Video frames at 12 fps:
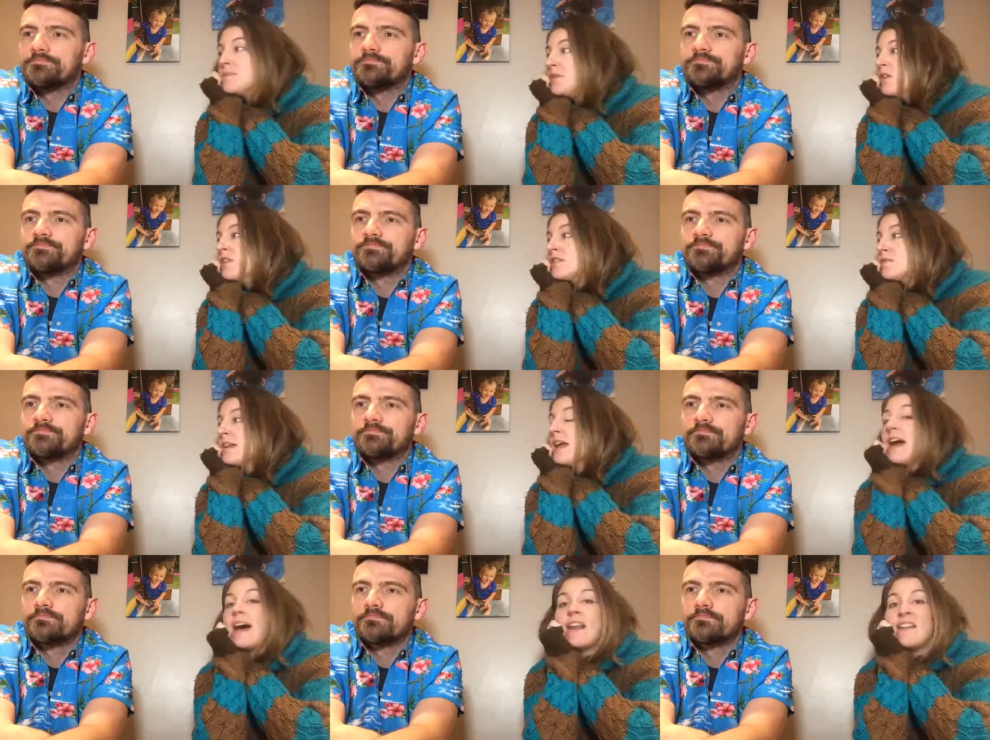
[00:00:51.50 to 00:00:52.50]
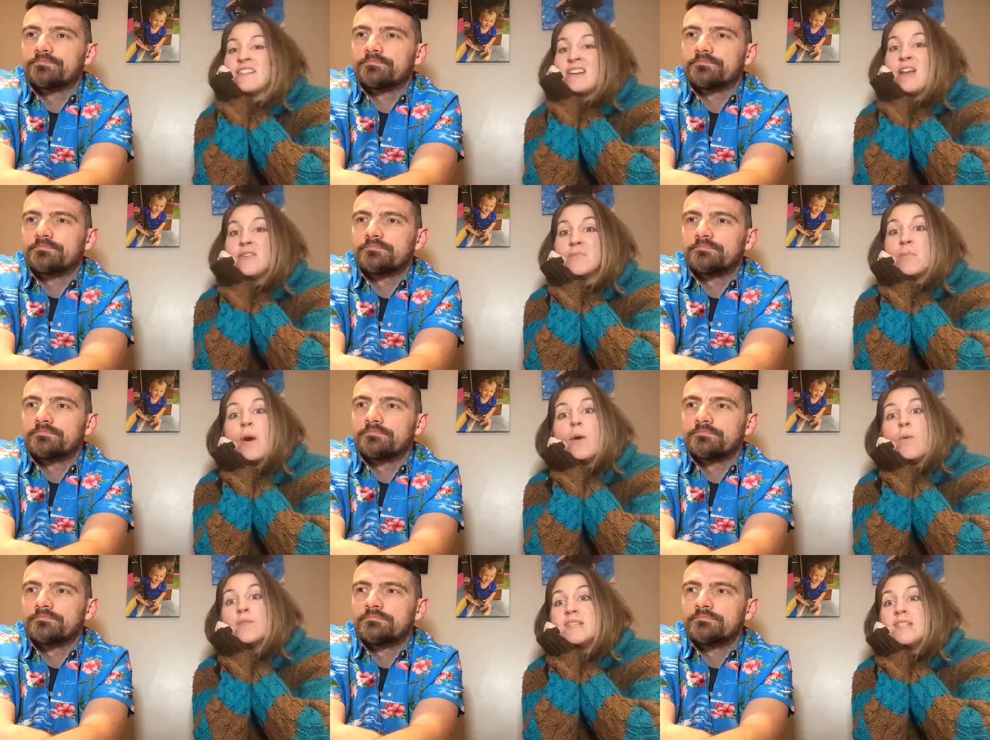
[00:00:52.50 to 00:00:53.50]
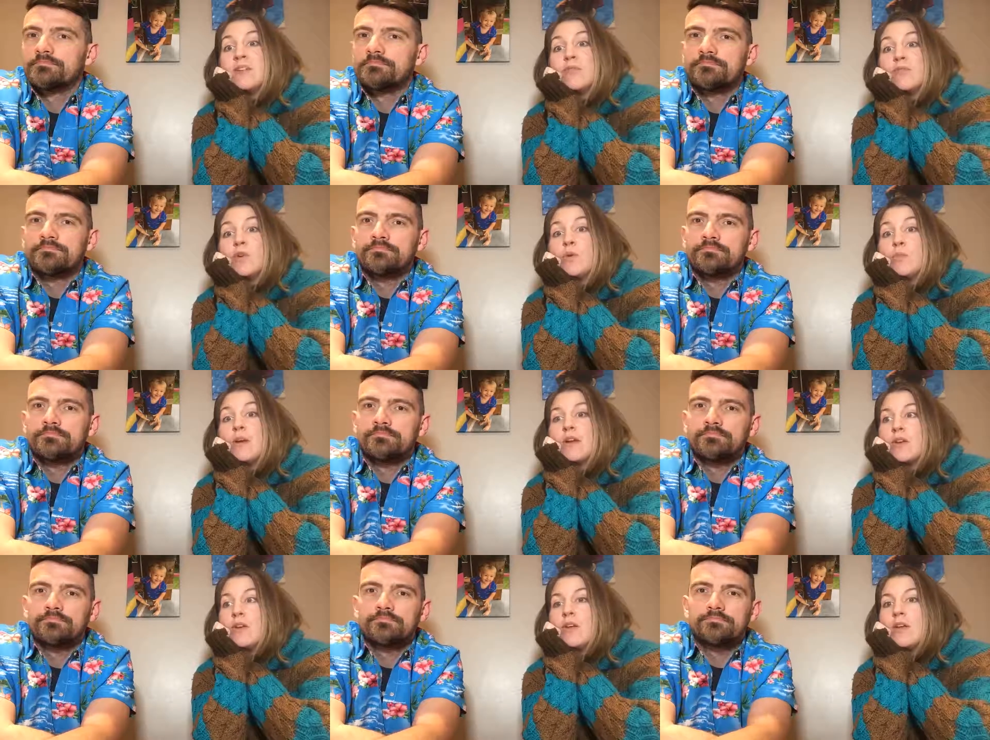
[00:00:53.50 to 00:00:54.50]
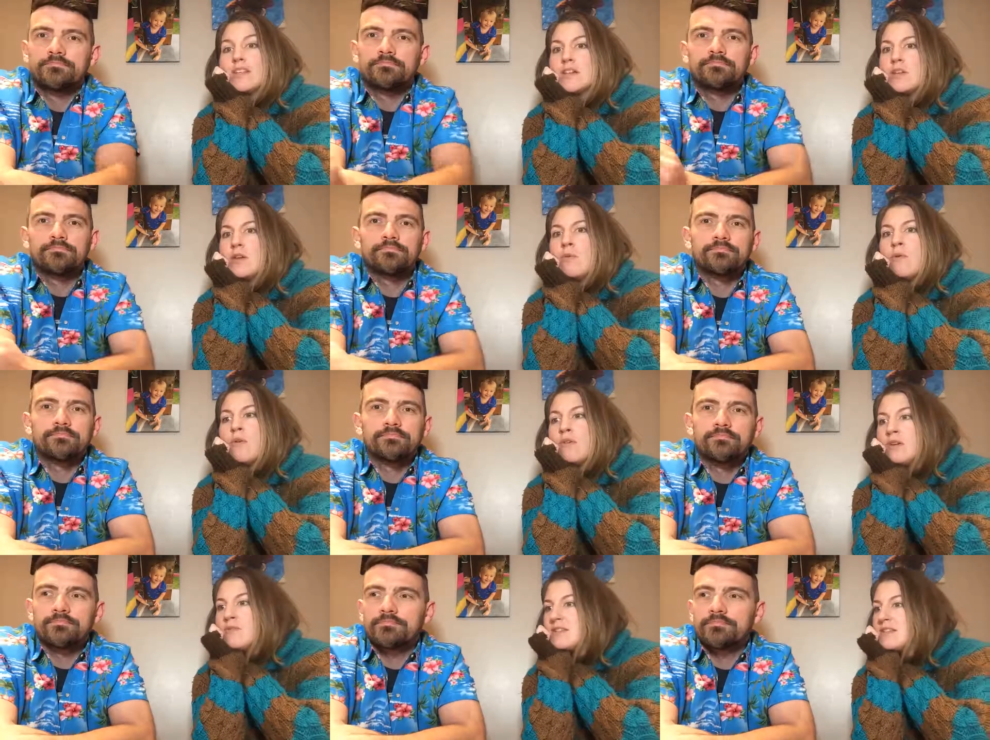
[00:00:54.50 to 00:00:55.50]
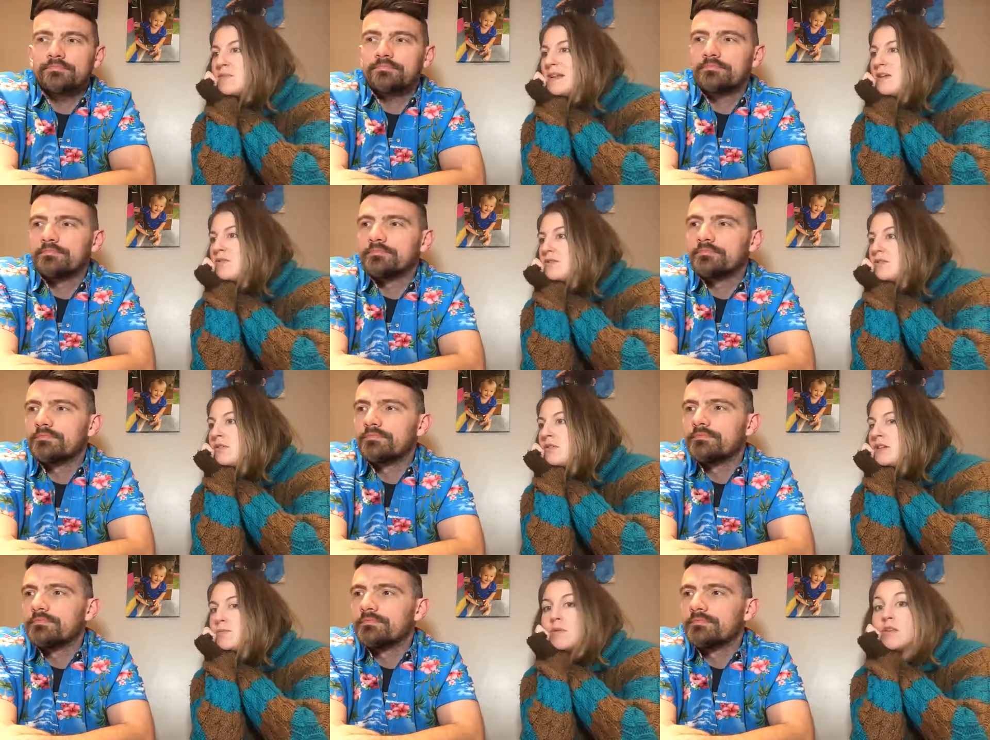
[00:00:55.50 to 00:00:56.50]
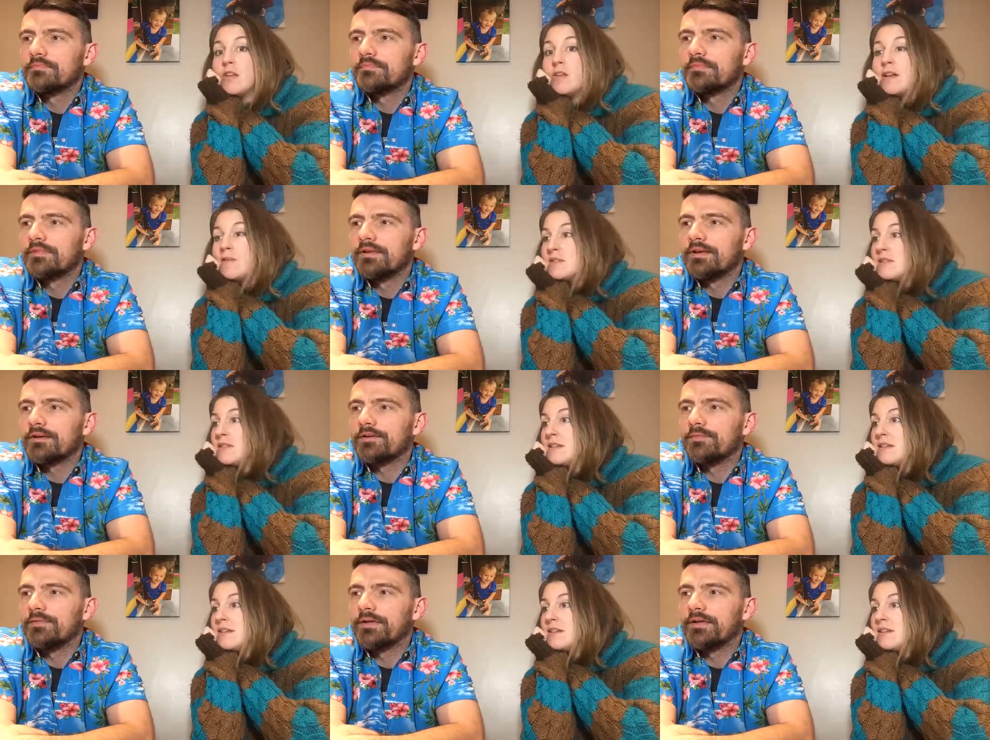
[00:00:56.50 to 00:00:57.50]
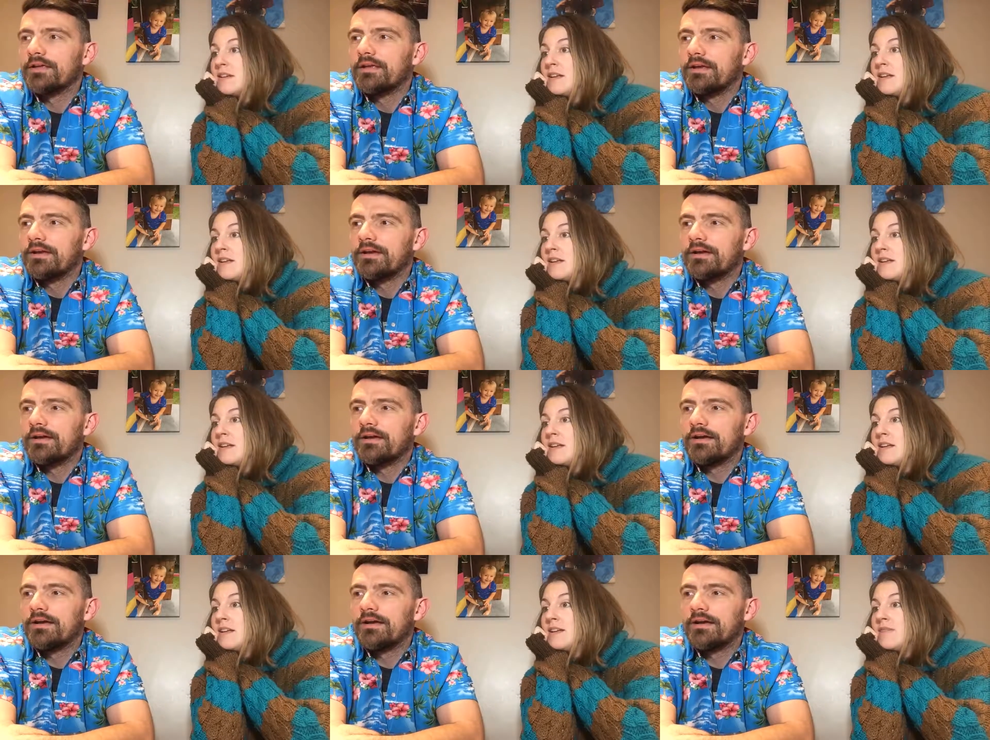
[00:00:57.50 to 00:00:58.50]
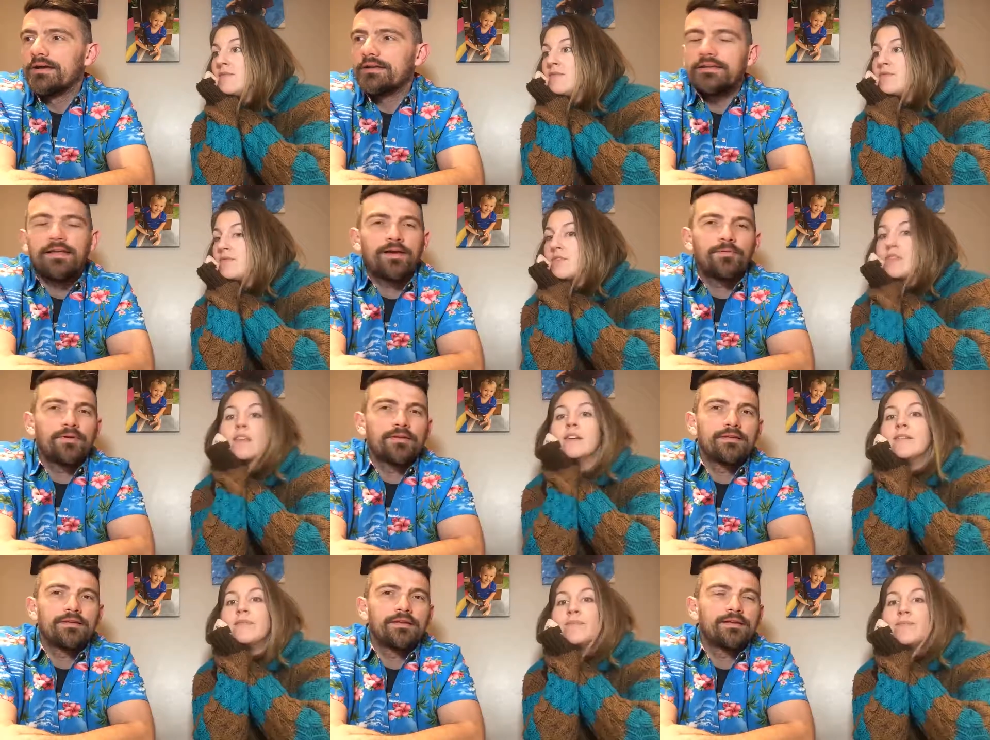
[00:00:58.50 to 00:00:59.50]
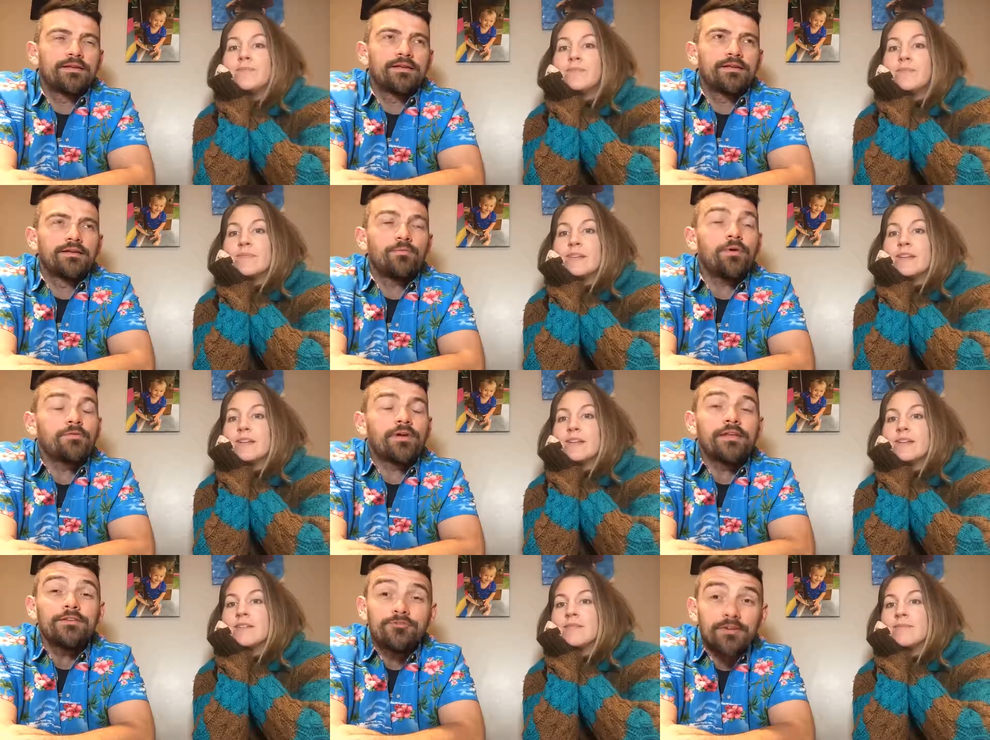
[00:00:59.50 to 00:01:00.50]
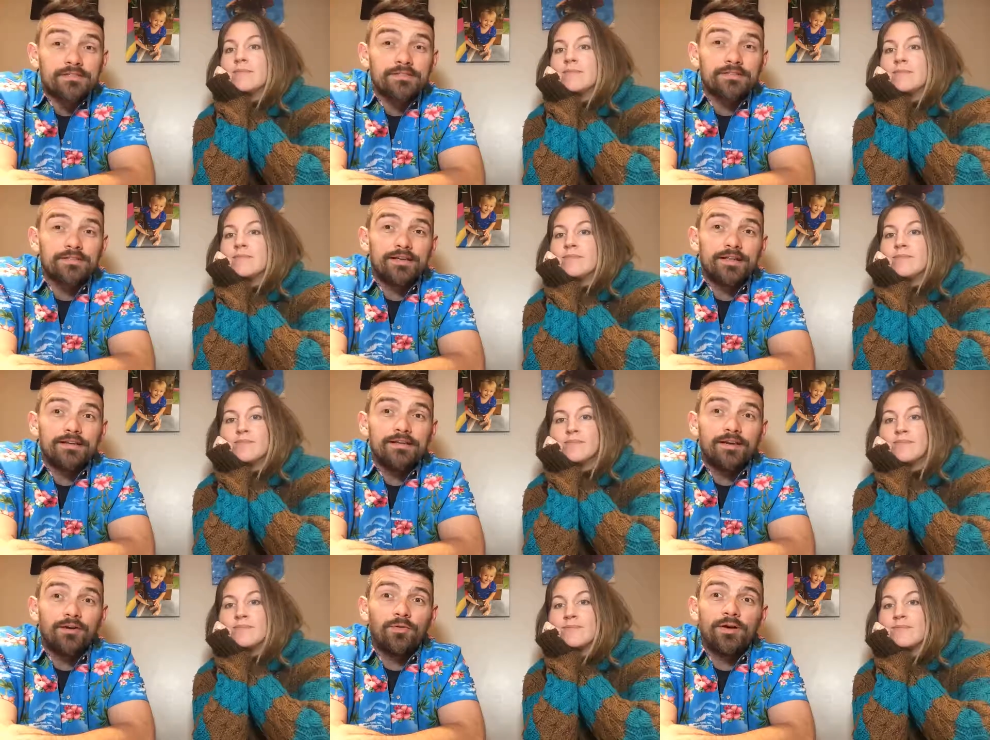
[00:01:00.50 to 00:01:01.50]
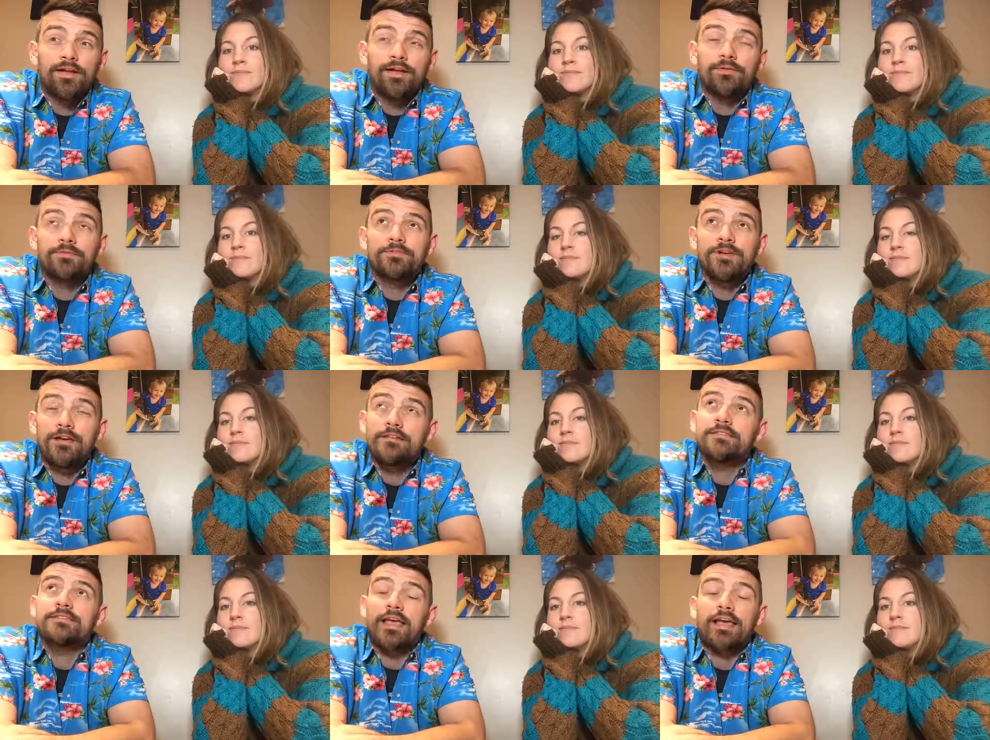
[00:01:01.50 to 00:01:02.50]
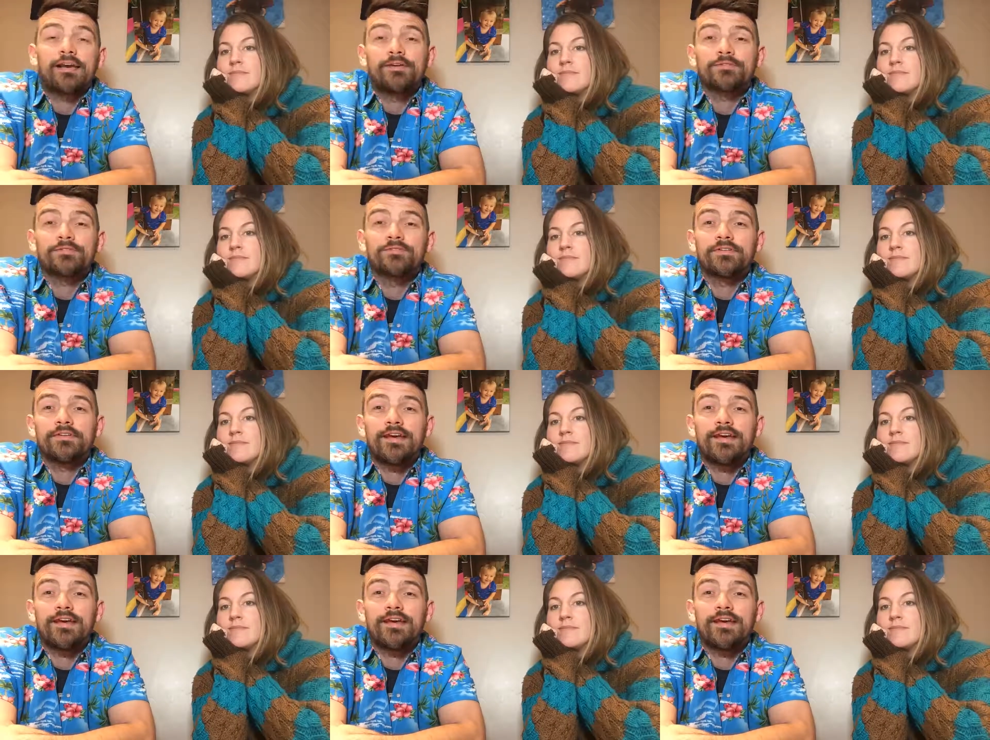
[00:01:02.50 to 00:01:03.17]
Speaker 1: it's been good this week. Alan's done loads of polls in the group. Is that you on, or is it someone else on? That's probably you now, isn't it? It could
Speaker 2: be me. Uh, yeah, we did. Well, interestingly, it turns out that